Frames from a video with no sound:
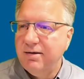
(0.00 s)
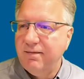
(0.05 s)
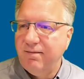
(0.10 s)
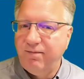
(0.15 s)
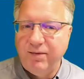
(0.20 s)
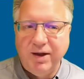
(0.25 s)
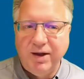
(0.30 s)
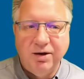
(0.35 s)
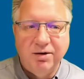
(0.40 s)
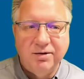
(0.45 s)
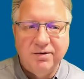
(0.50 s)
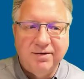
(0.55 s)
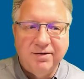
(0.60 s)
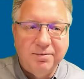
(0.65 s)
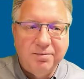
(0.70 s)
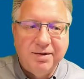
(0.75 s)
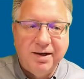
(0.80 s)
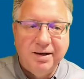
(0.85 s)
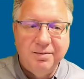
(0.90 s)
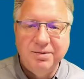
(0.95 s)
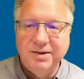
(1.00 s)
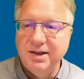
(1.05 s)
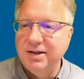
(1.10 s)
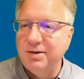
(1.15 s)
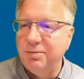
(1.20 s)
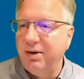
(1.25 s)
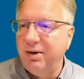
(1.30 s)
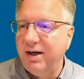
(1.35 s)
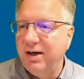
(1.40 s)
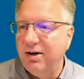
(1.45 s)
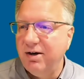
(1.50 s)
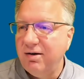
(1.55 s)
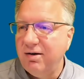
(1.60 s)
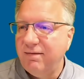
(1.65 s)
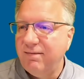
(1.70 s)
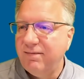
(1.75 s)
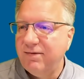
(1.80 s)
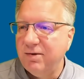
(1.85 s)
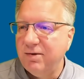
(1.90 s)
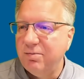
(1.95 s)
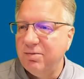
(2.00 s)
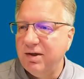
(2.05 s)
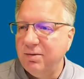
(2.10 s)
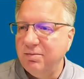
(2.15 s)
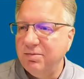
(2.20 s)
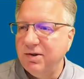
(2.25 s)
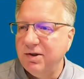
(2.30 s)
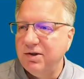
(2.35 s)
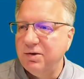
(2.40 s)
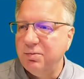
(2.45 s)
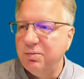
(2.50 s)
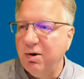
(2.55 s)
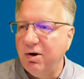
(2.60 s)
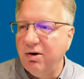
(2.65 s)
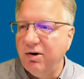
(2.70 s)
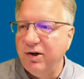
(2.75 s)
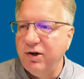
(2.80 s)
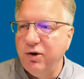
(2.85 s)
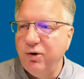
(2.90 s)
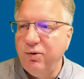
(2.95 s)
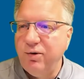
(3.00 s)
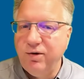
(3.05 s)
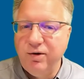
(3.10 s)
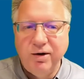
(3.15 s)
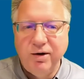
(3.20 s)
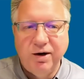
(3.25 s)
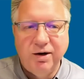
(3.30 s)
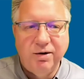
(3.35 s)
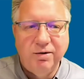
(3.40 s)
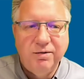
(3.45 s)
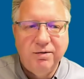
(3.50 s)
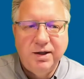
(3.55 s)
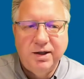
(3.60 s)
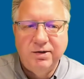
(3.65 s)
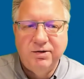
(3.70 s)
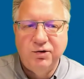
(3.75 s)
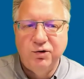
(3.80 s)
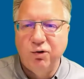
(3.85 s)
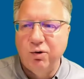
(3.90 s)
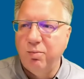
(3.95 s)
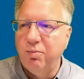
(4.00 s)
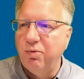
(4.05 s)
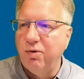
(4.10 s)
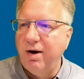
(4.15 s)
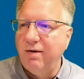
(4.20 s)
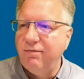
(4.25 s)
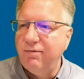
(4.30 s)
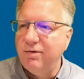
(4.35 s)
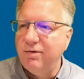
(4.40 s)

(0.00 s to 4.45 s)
You know, sometimes it's bigger, sometimes it's smaller. You know, it's your preference.